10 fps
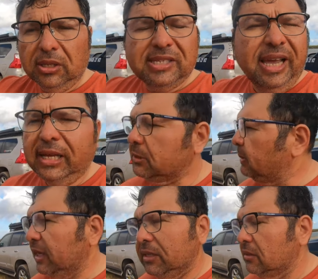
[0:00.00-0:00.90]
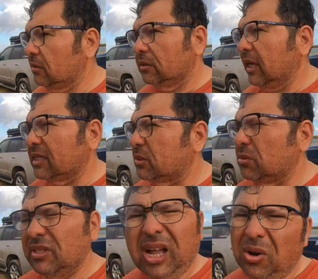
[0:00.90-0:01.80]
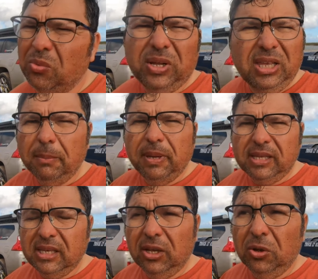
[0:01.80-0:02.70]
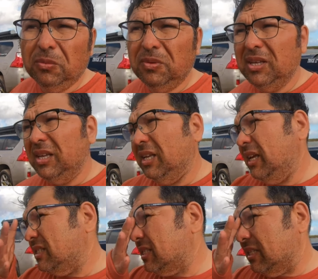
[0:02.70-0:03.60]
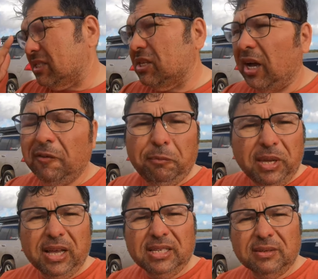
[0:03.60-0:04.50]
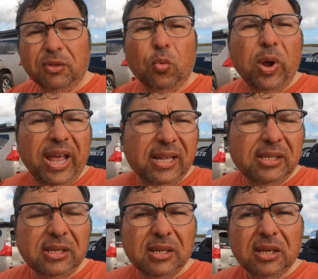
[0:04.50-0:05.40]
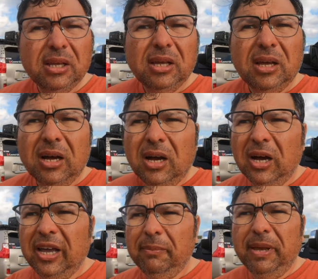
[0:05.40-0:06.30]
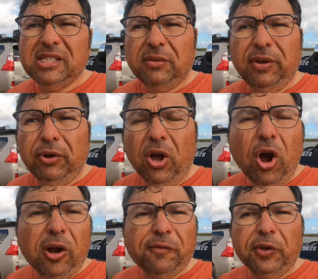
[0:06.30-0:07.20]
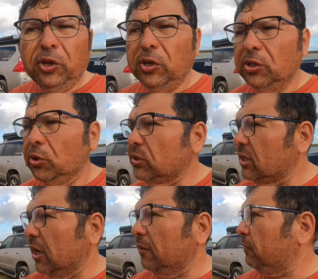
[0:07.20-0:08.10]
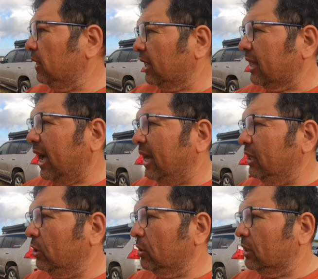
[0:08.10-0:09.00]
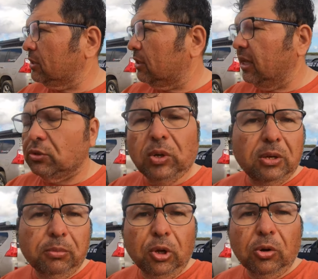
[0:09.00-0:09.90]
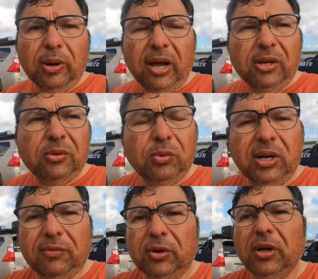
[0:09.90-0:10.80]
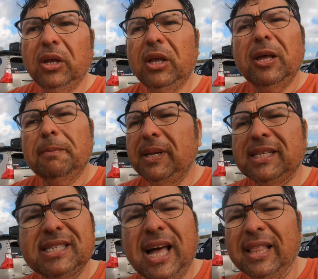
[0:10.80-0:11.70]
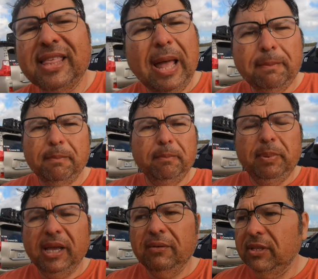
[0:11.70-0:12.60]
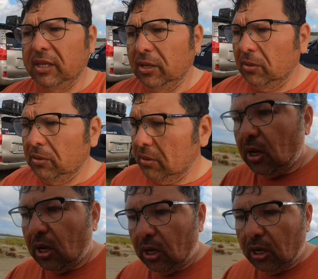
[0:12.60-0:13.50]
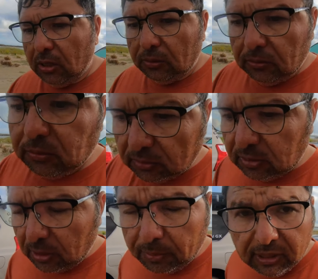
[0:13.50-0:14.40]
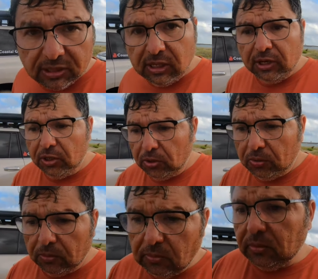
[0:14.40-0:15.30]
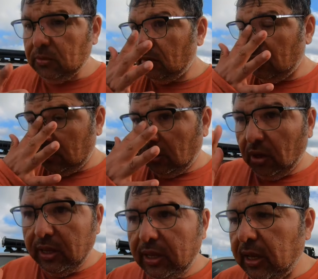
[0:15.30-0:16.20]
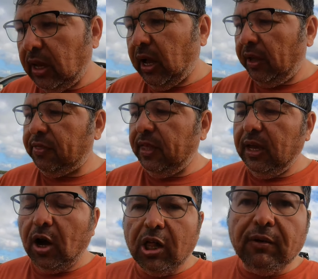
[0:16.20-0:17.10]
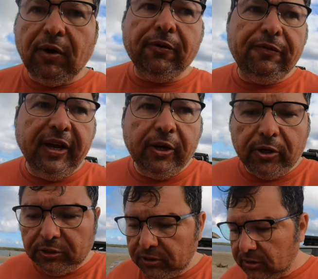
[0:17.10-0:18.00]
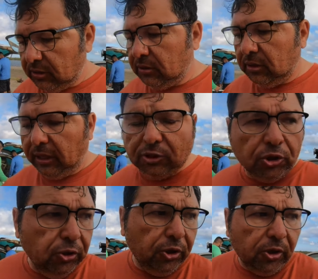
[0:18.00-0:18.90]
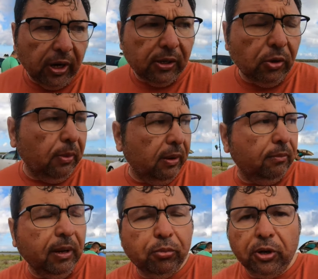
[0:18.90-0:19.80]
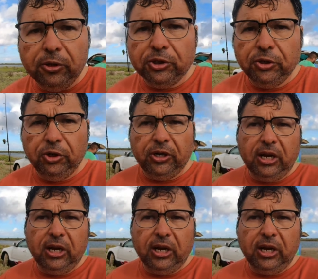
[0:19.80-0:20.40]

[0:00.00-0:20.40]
tents, but that's not really a big deal. It's tough because of the wind. It makes it very hard for you to do stuff like that, you know, because things want to blow around and whatever. But it's not that big of a deal. I'm going to tell you, I think all of our fingers, like Junior, I know my brother Junior and